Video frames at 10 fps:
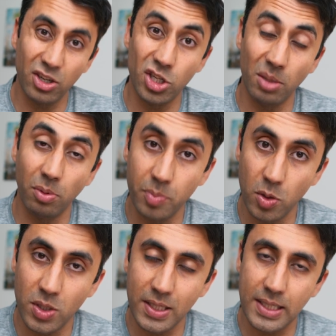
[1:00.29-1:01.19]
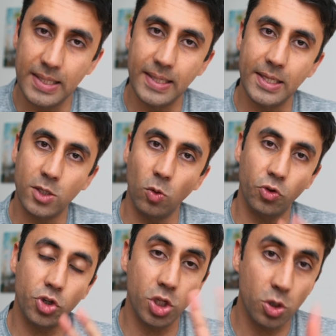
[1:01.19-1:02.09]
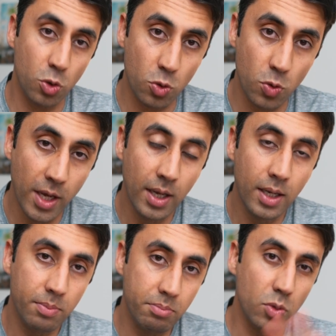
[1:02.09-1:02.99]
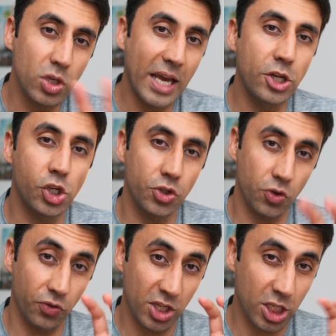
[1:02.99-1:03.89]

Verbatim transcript: the double mutant is that it's got two mutations on the